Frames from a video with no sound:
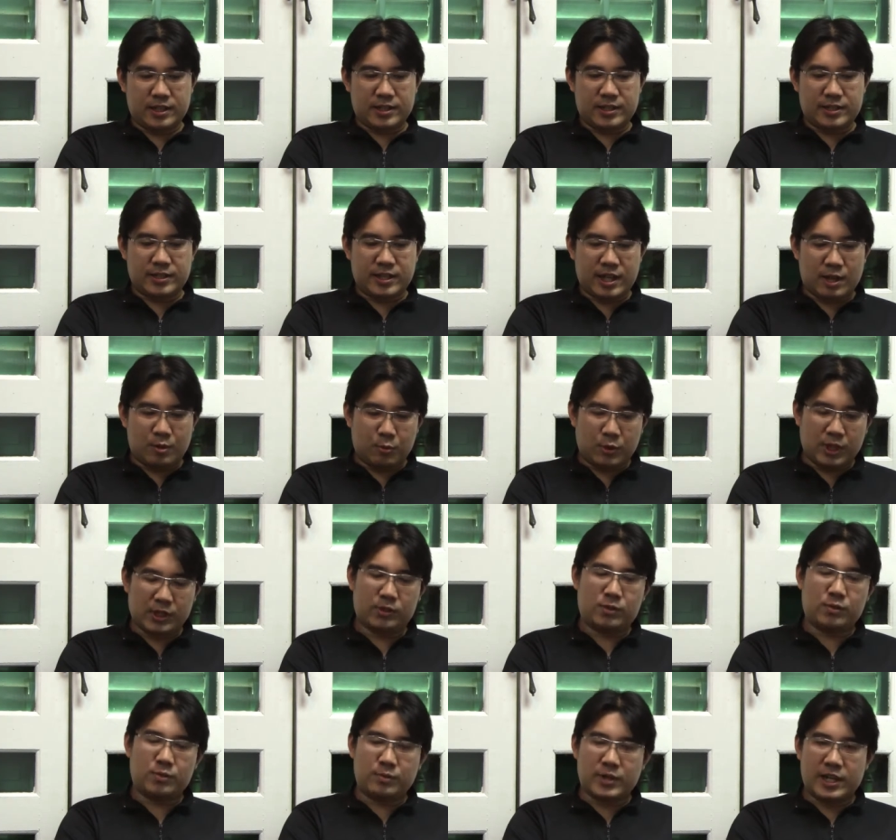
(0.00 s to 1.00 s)

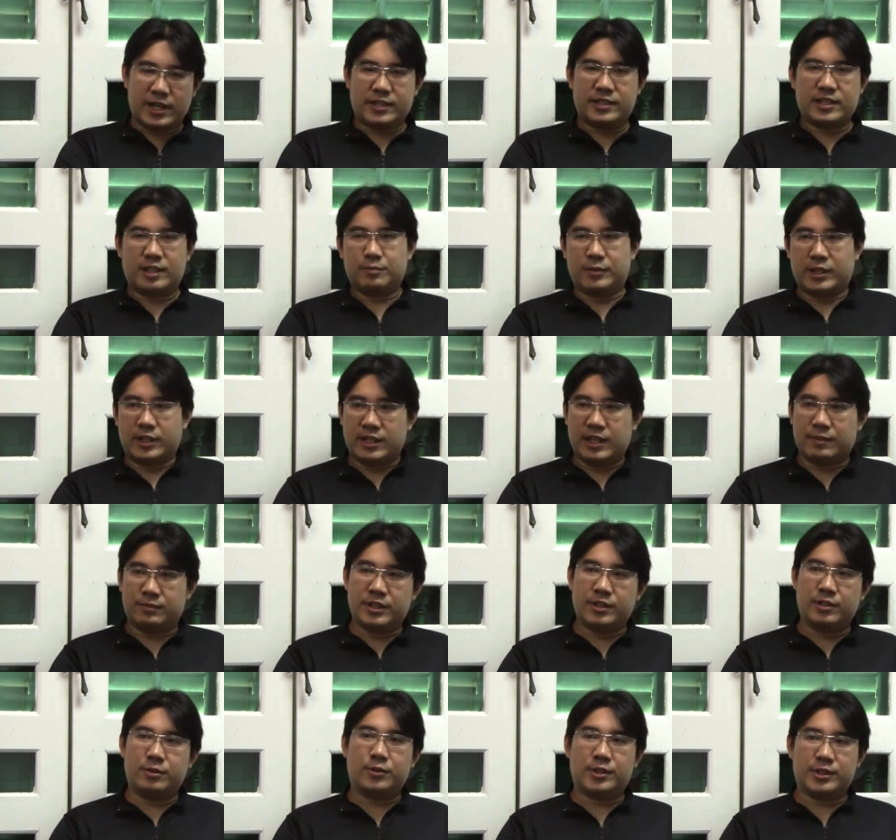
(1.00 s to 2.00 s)
someone to buy something
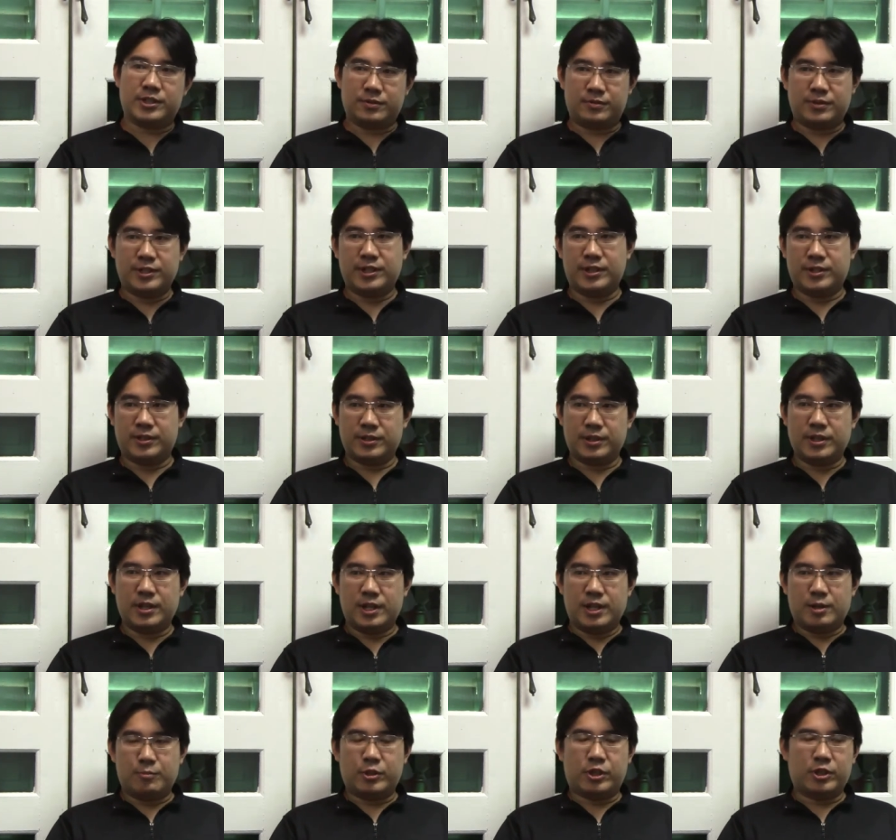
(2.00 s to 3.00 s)
after they watch the video,
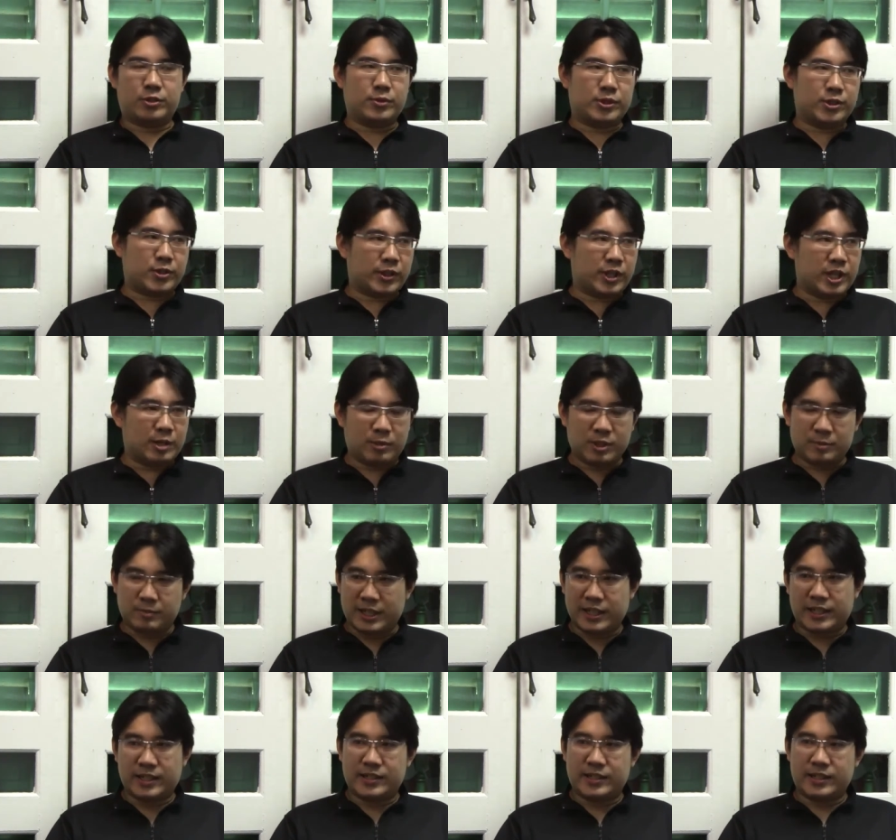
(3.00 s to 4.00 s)
because we're talking about
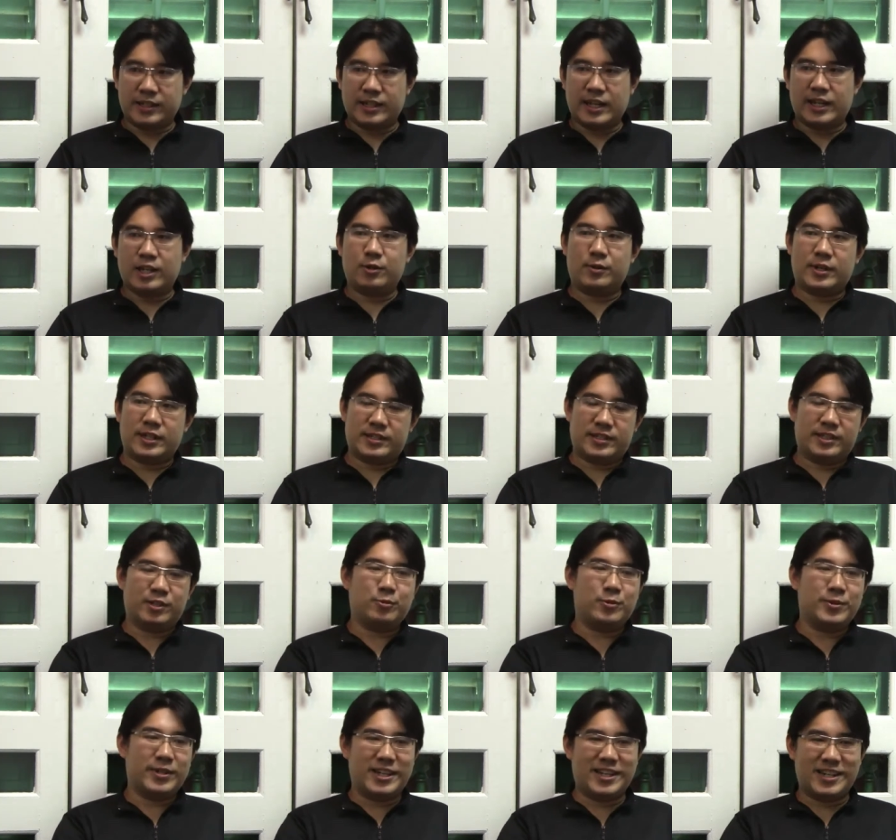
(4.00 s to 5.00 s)
marketing. Otherwise, it
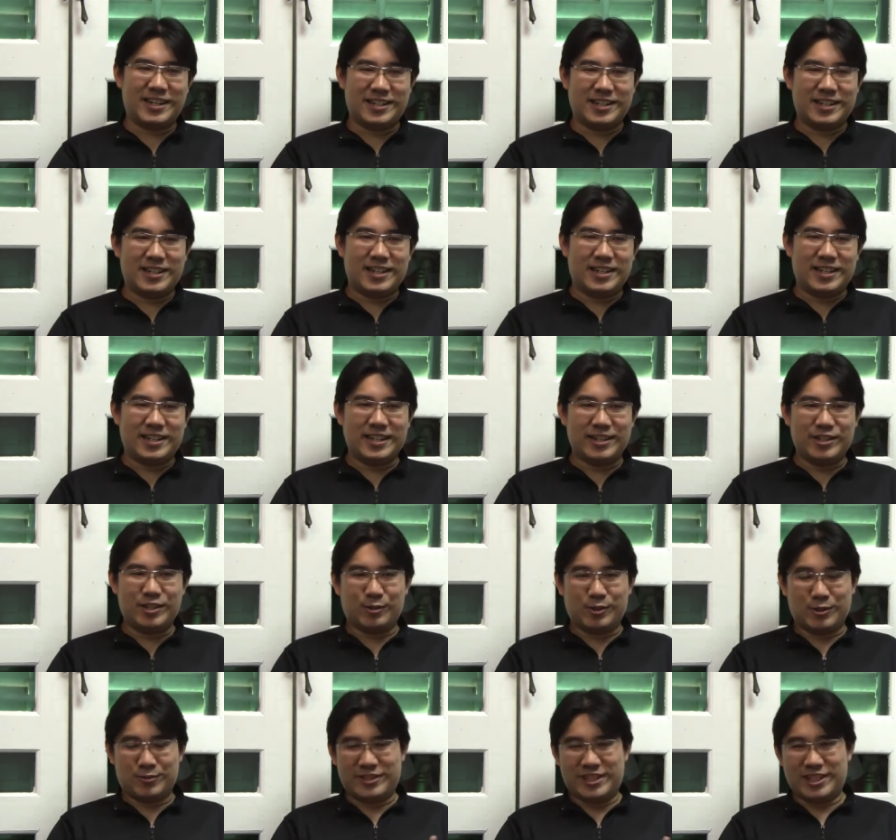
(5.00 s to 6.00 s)
will be the
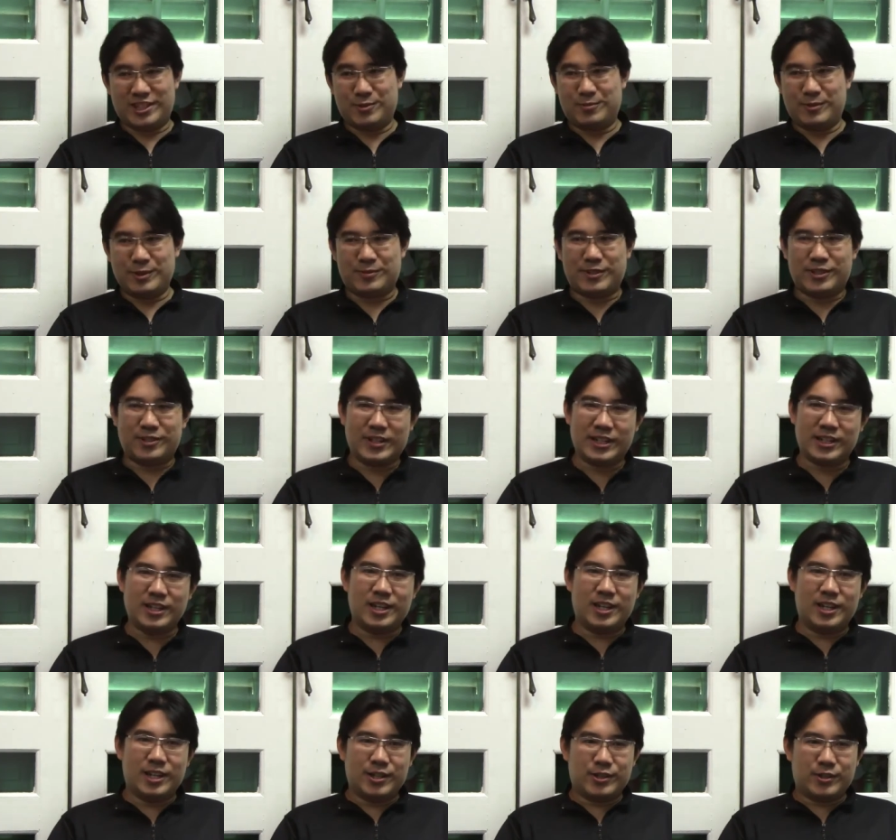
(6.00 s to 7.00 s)
job of salespeople, right?
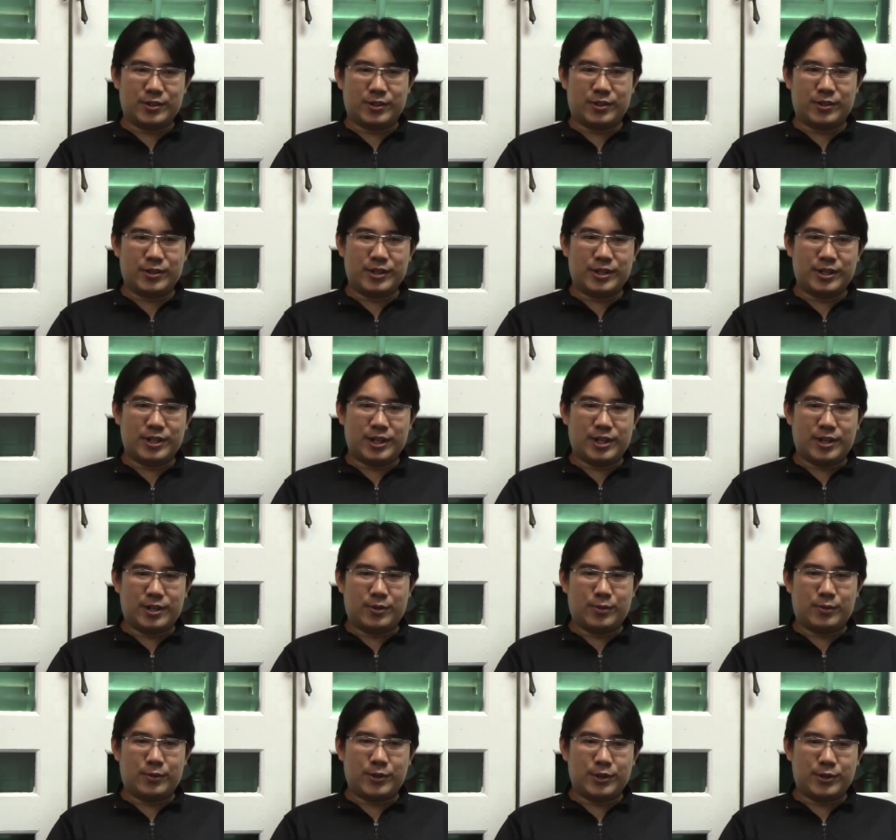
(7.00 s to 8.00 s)
So
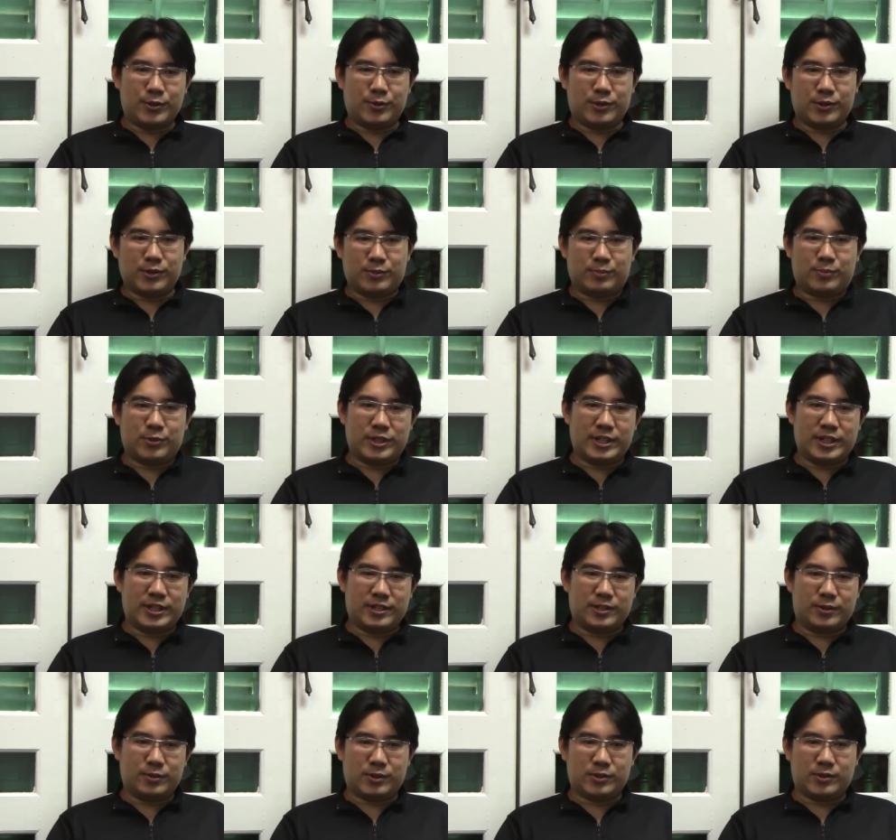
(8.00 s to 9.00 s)
what you want to put there
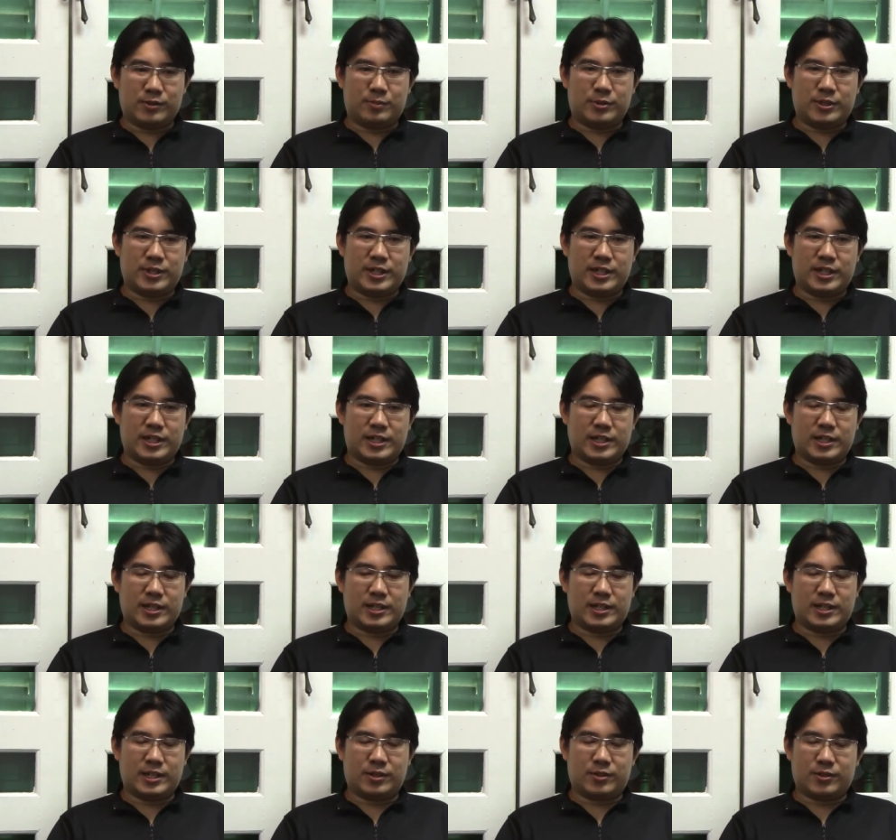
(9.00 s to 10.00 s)
is you want to put a
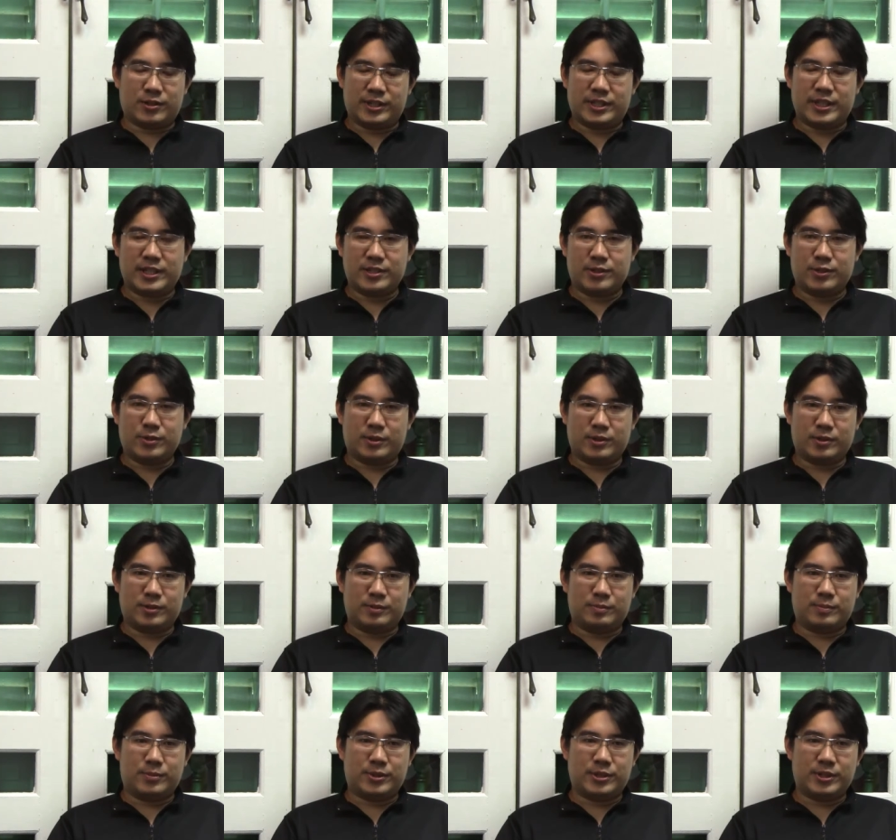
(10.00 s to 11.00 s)
context, you want
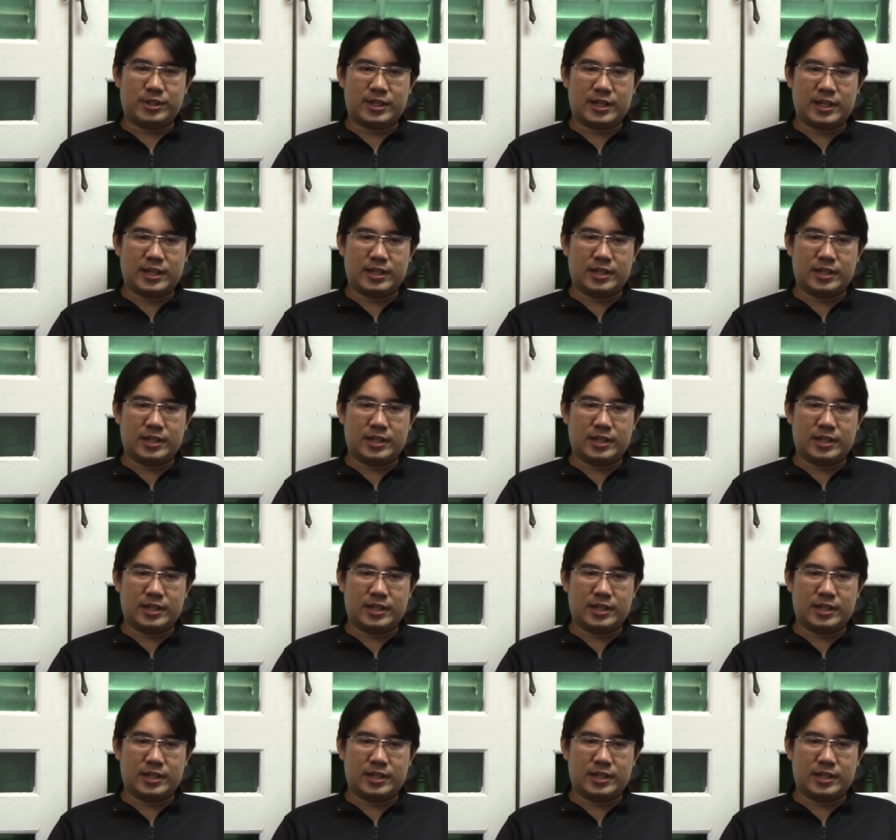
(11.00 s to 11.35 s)
to put